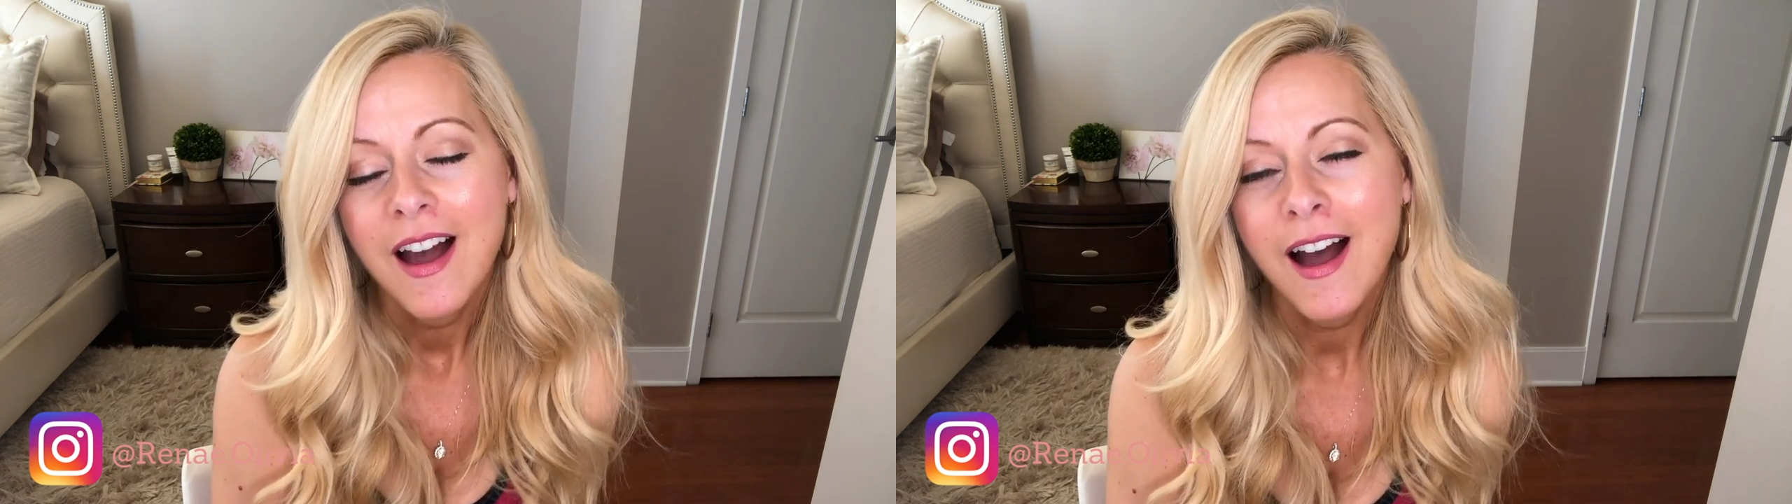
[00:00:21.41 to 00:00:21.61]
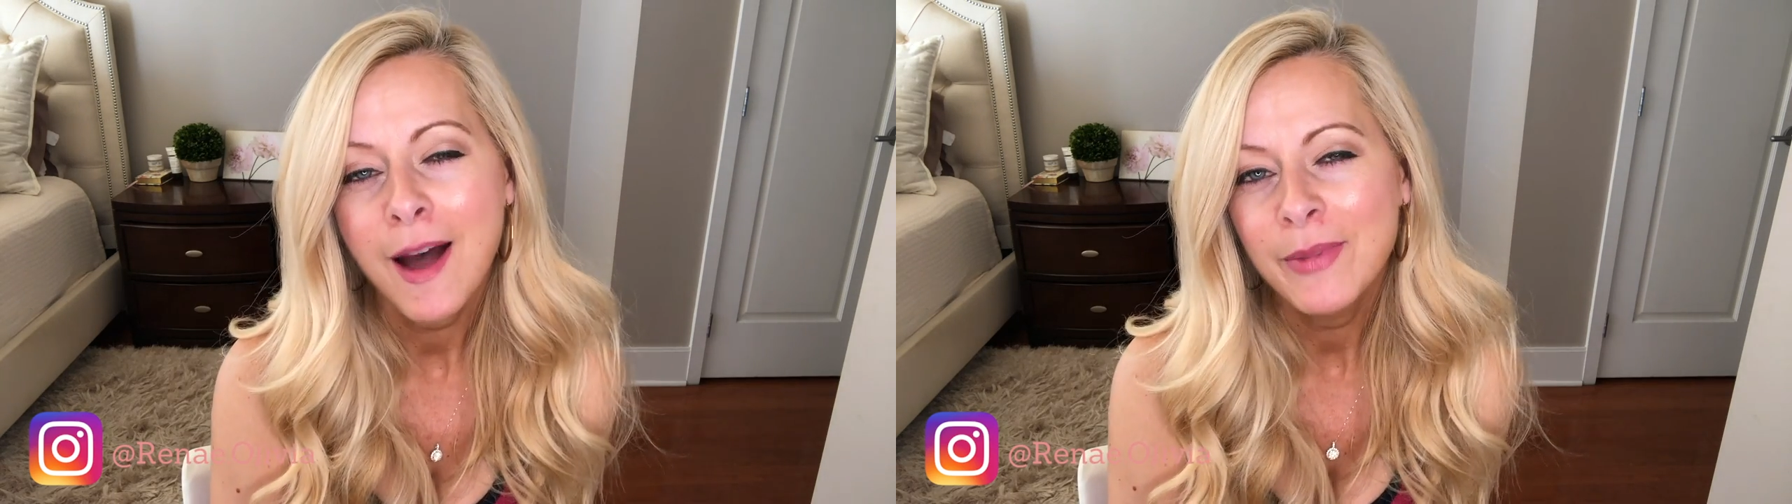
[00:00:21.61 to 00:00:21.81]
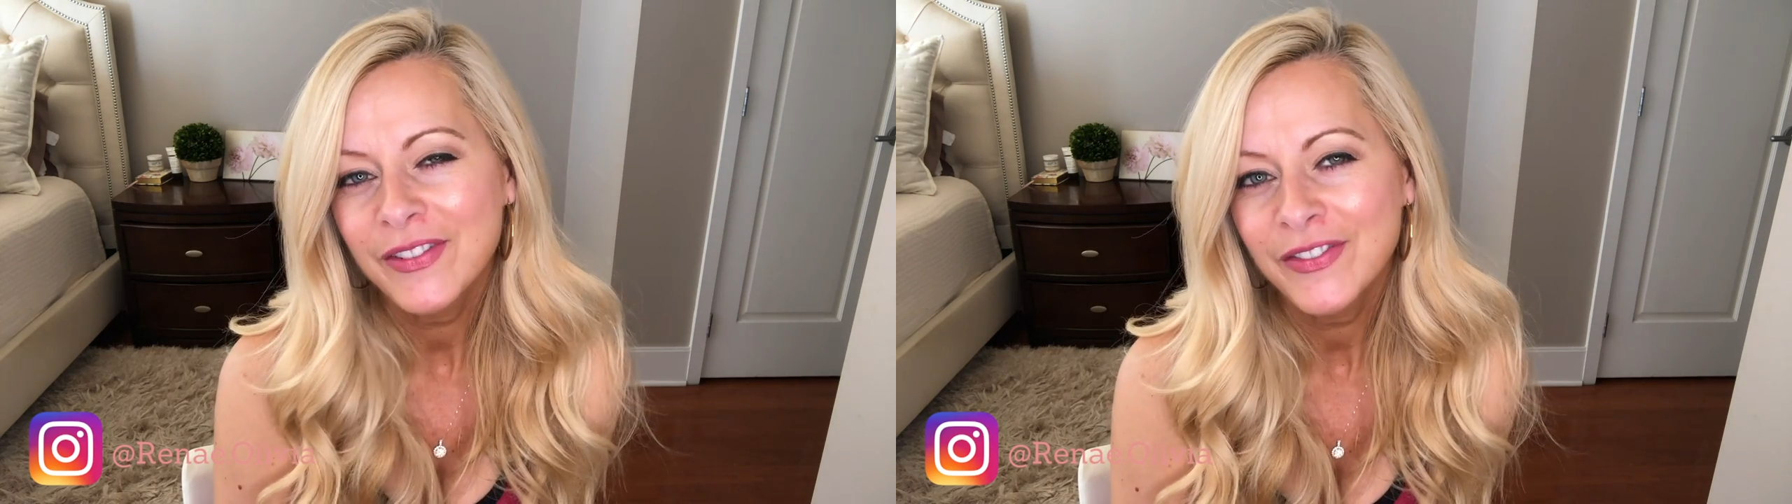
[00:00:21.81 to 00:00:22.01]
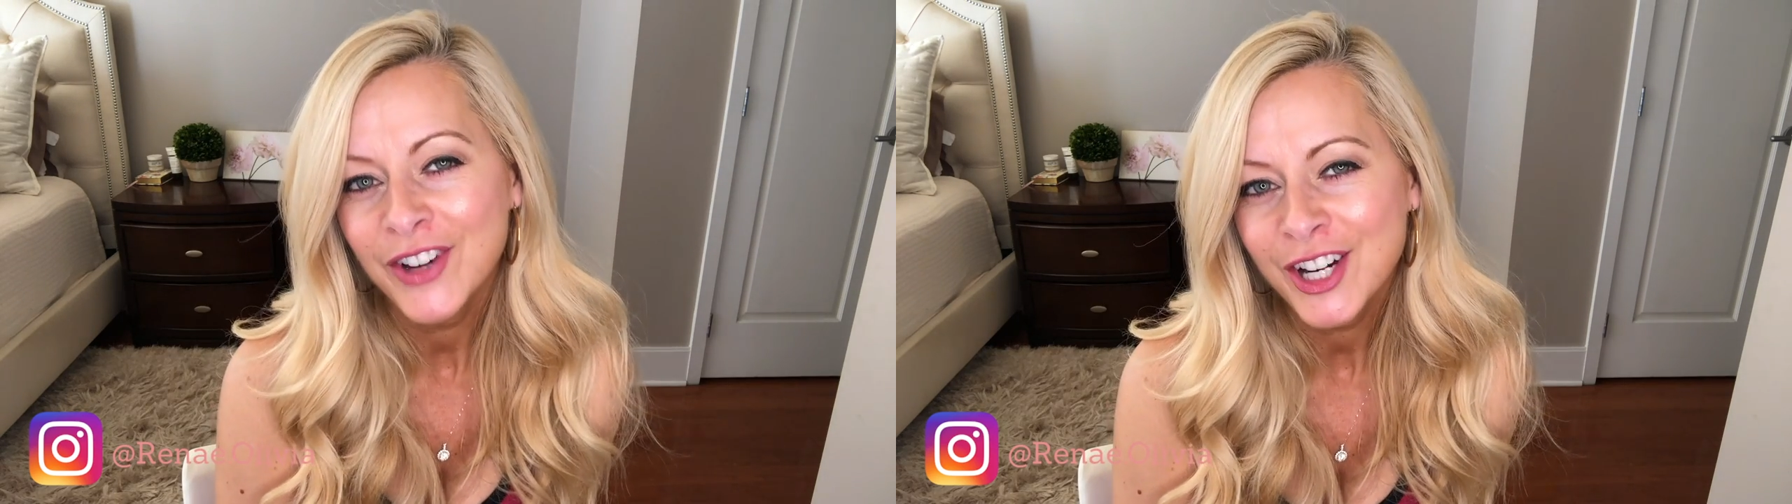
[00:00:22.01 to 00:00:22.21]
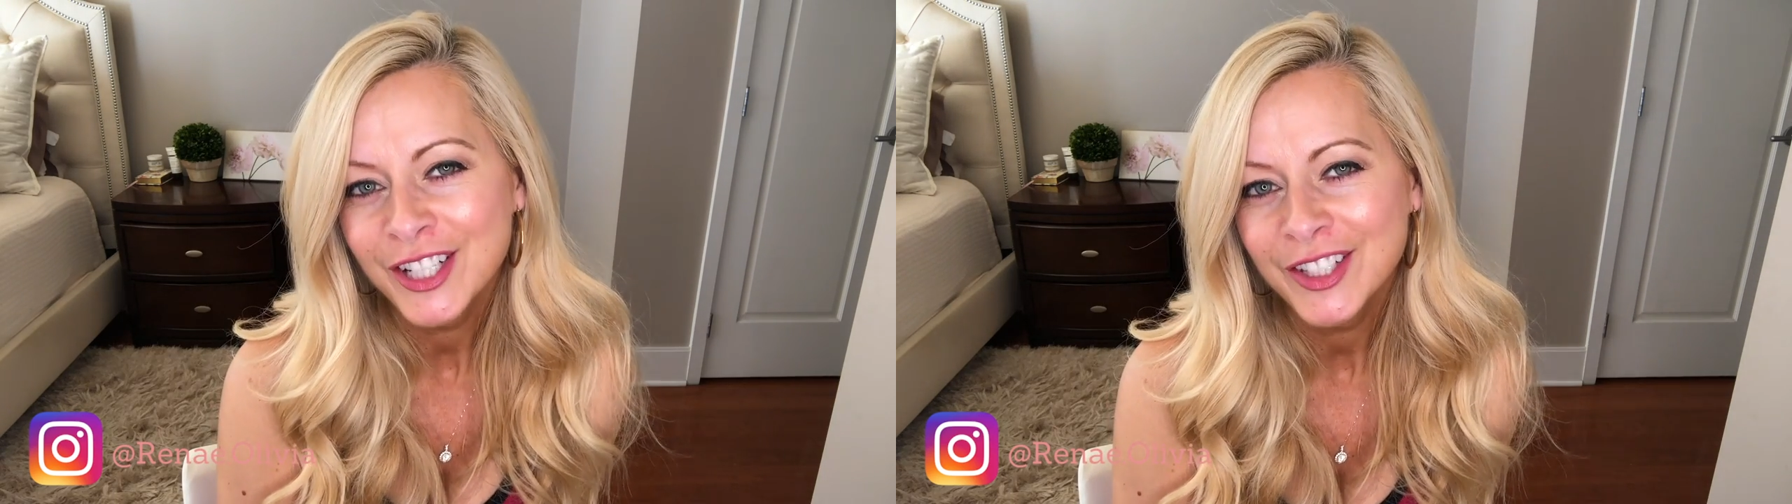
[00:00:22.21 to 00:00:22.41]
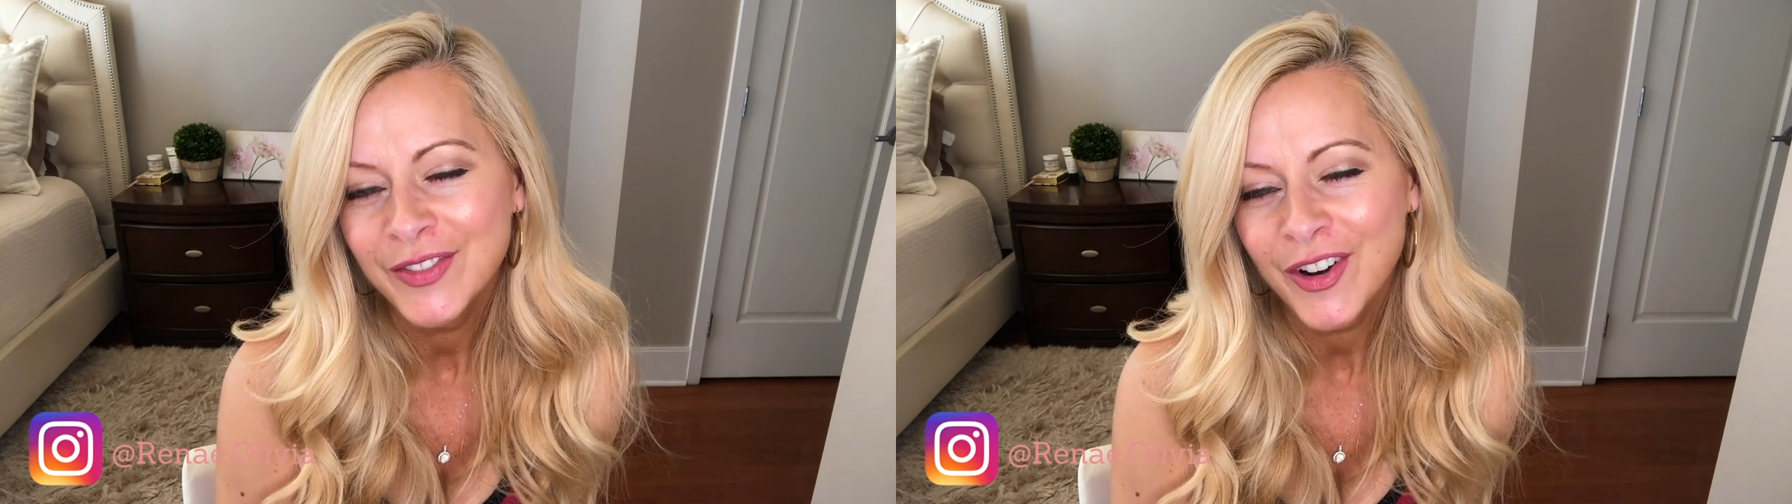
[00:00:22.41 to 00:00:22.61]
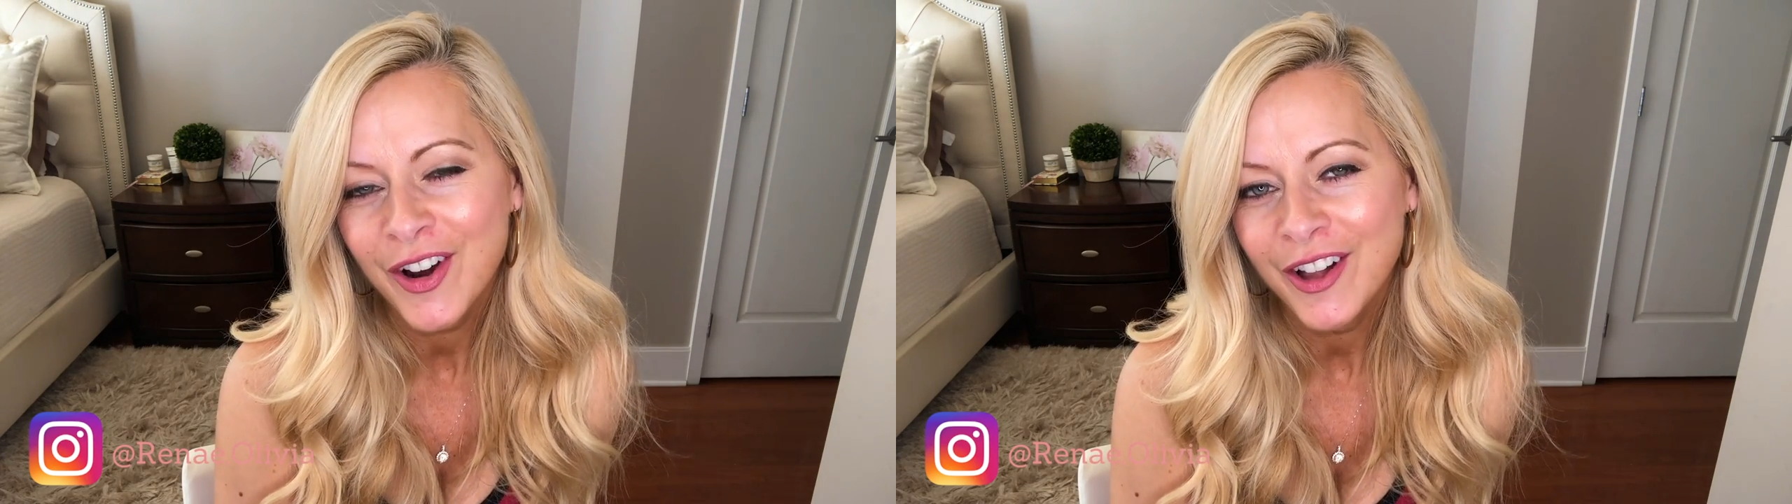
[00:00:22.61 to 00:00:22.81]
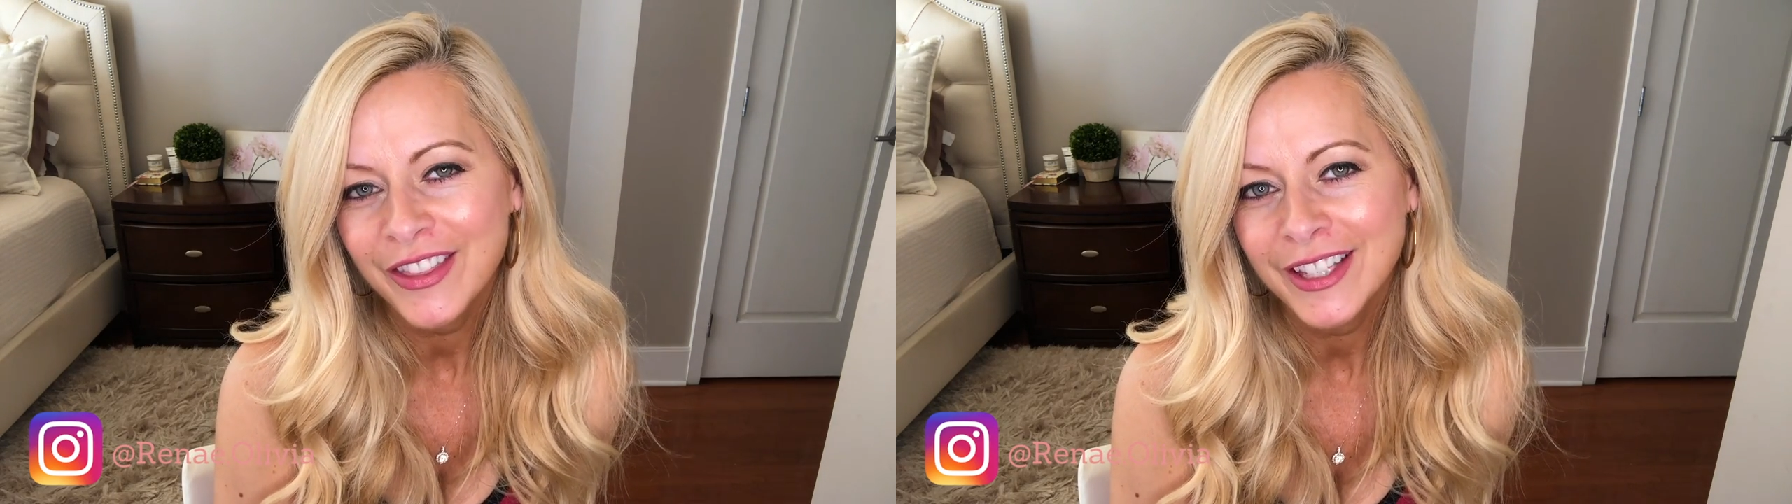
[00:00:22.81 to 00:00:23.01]
Uh, but first, for
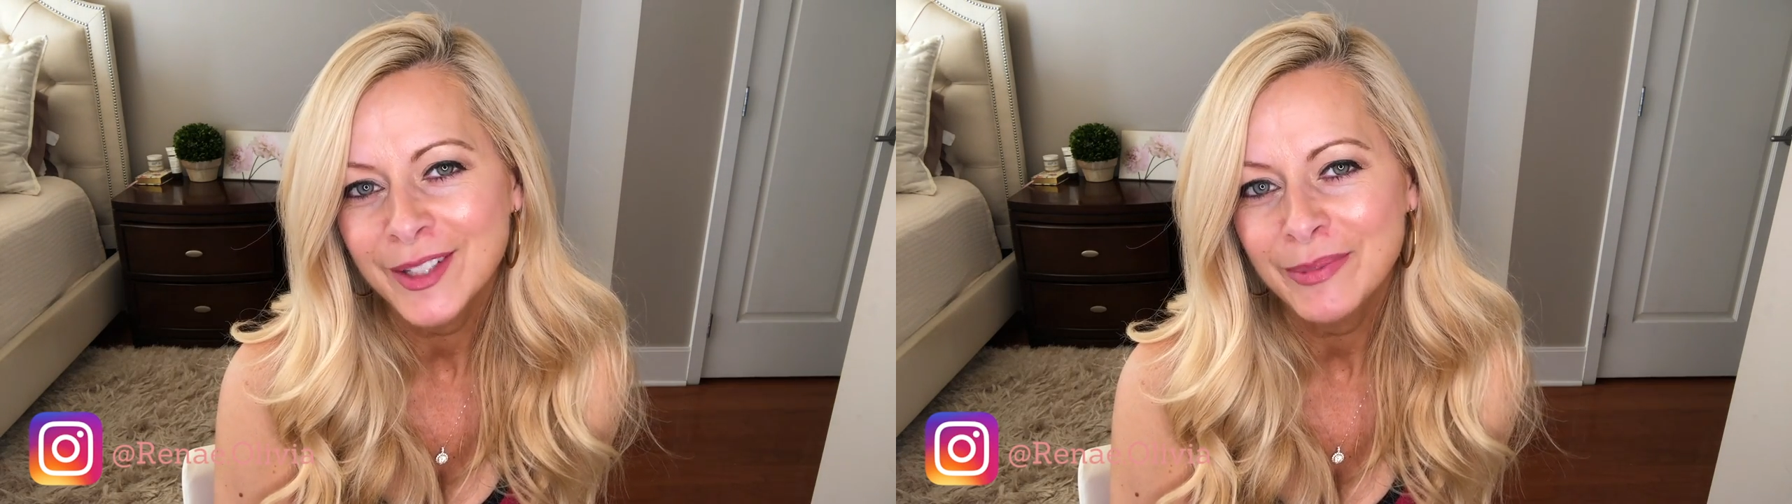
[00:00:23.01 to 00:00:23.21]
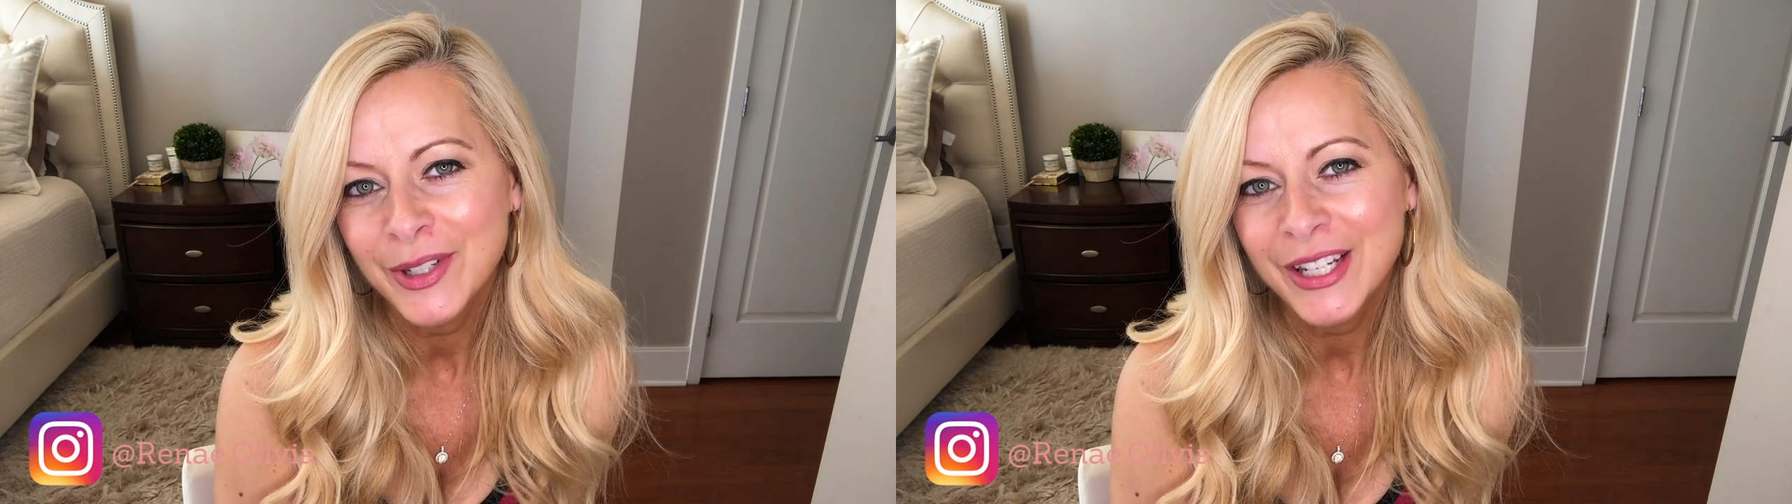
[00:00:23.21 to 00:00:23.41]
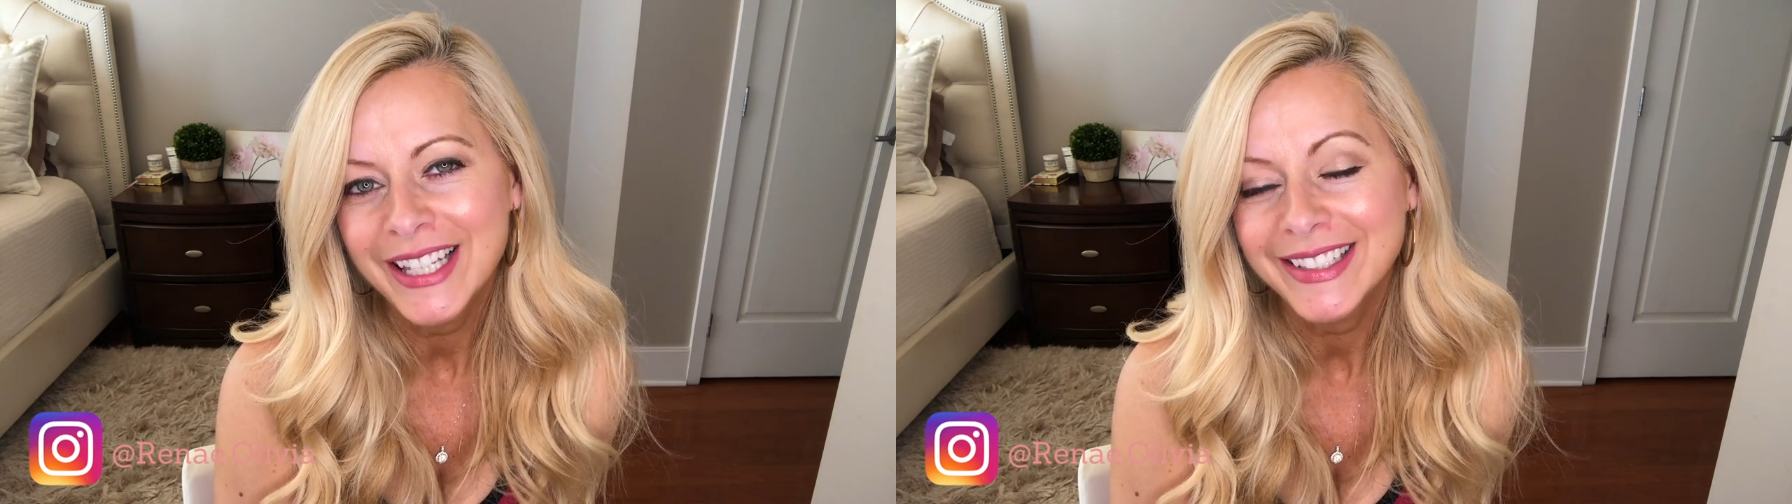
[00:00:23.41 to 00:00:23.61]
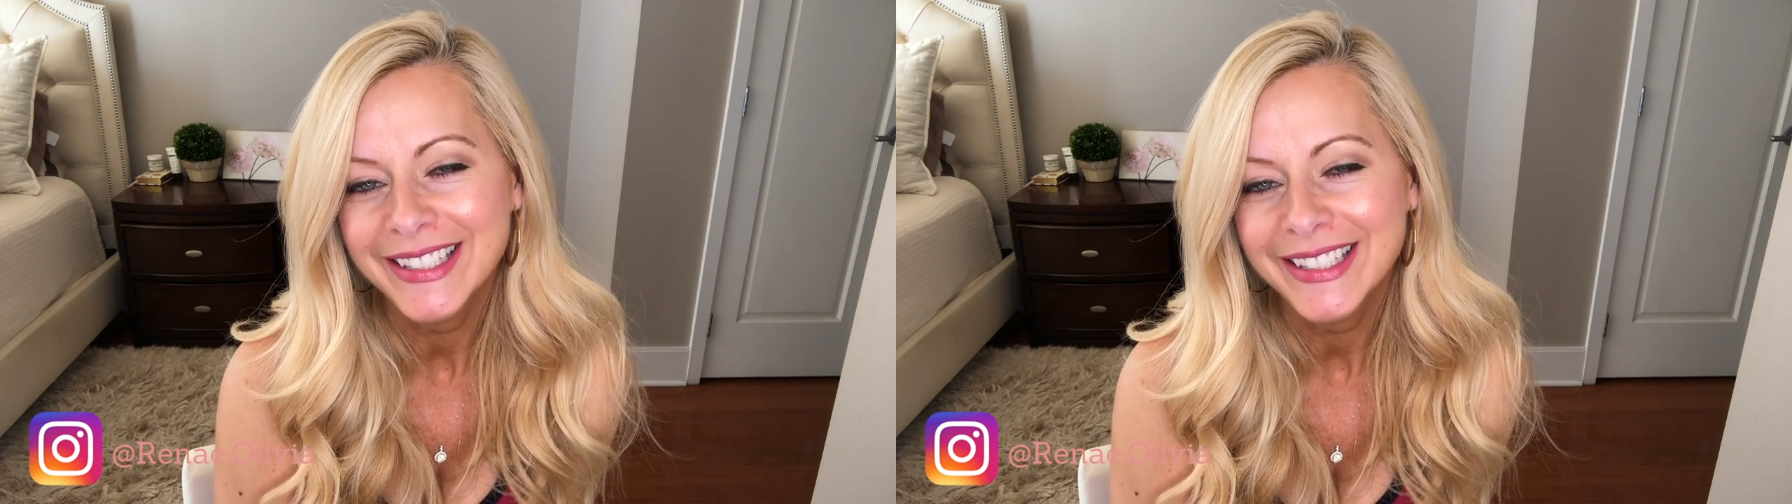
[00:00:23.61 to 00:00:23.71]
all things beauty,